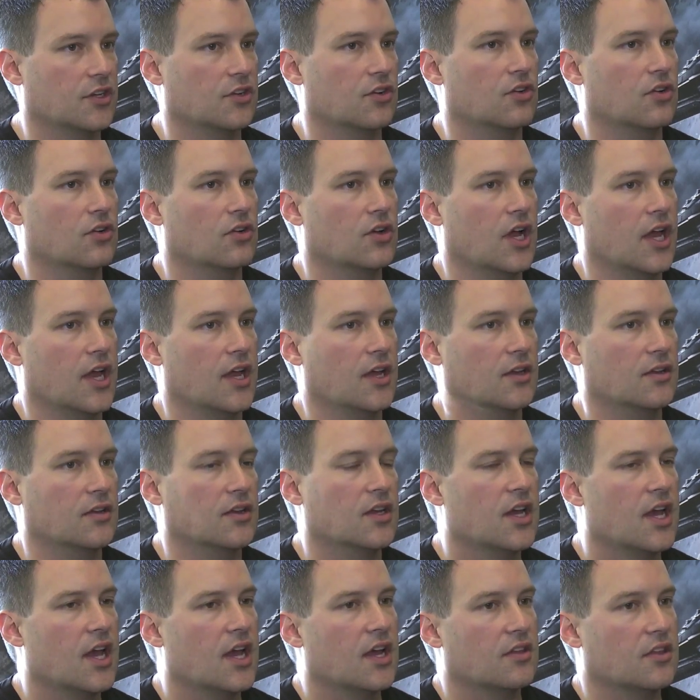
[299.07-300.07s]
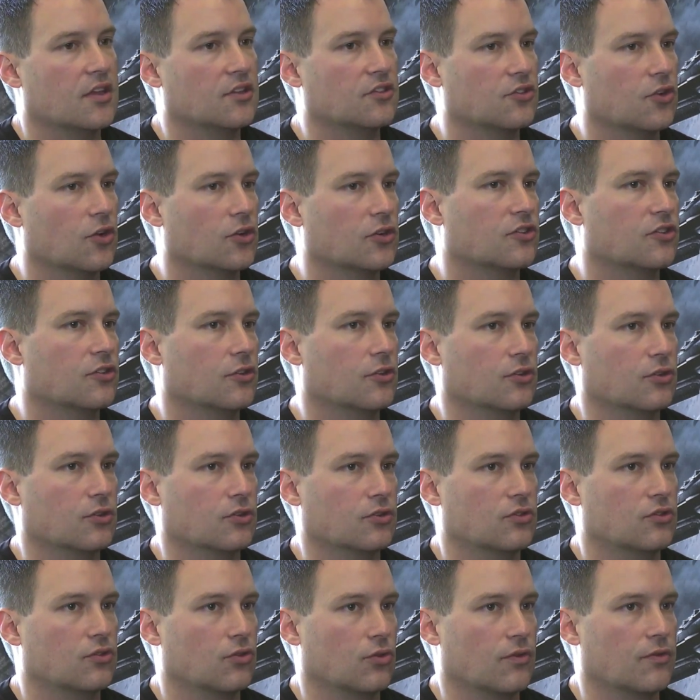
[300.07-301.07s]
signal, and they start
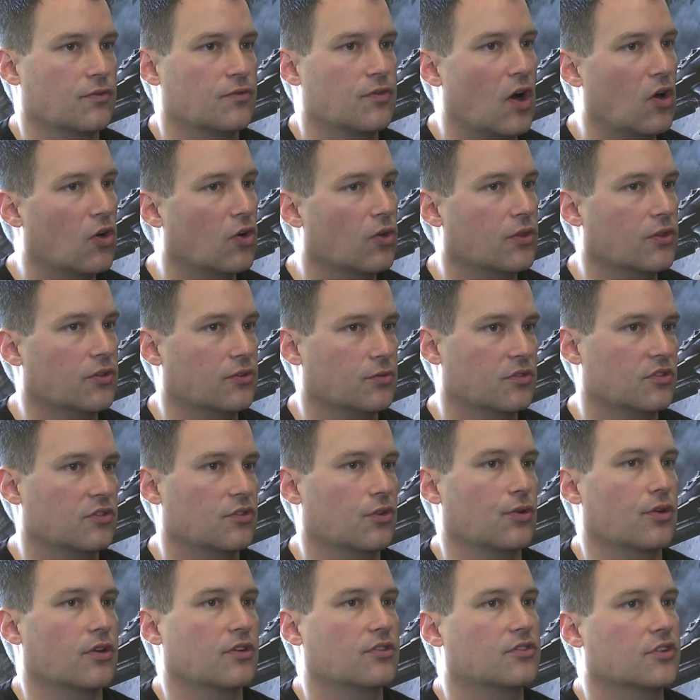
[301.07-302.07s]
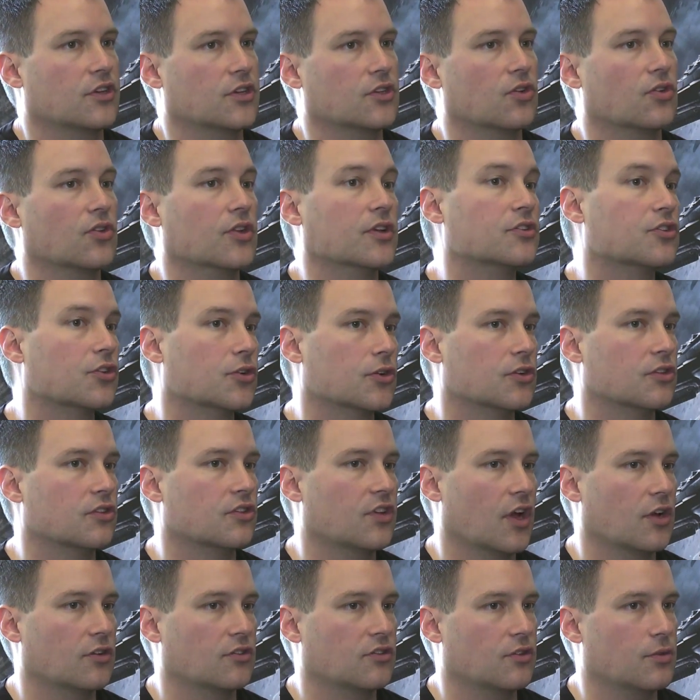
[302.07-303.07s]
to sort of follow this mysterious signal that
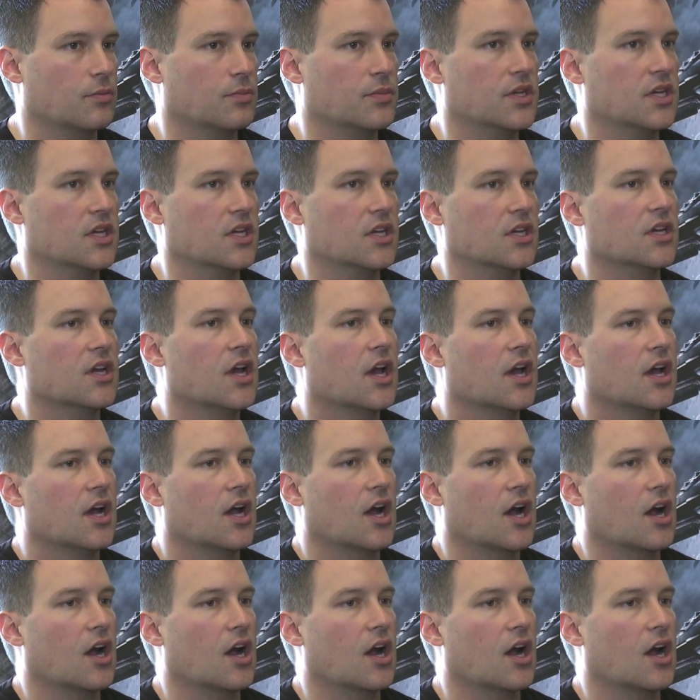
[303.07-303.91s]
turns out to be